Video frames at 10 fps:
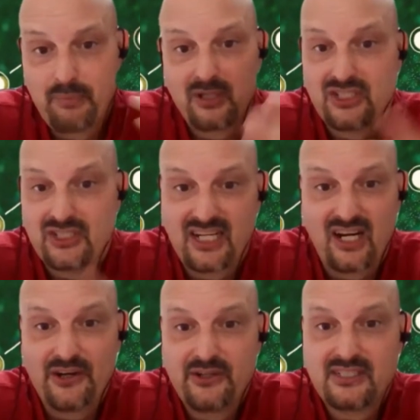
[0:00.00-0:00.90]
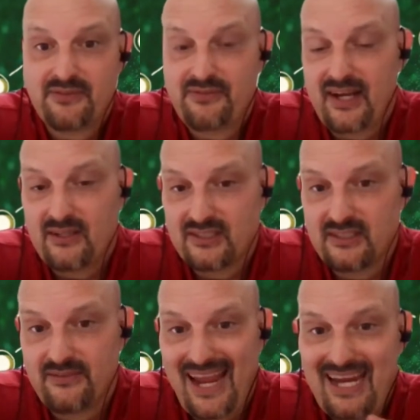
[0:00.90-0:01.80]
purchasing hundreds of
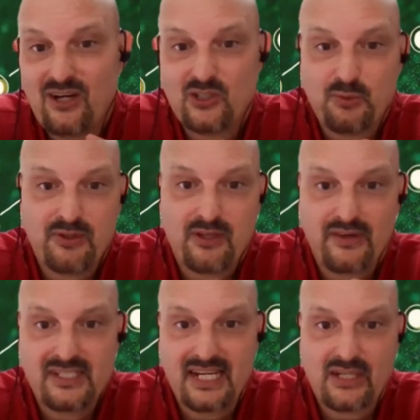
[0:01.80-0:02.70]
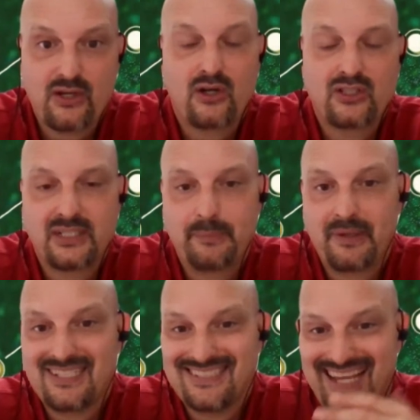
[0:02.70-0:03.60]
thousands of acres worth of our technology
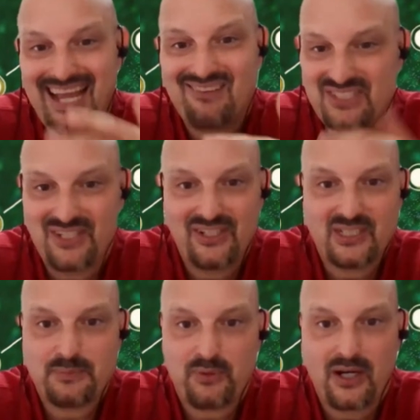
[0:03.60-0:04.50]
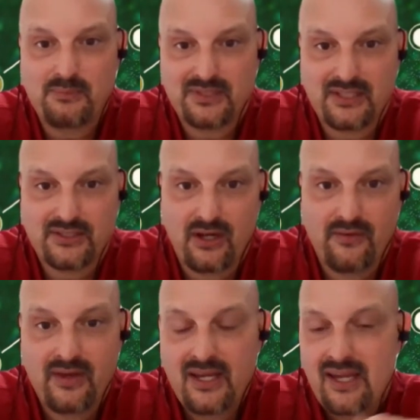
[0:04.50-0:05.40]
because they have serious problems to solve.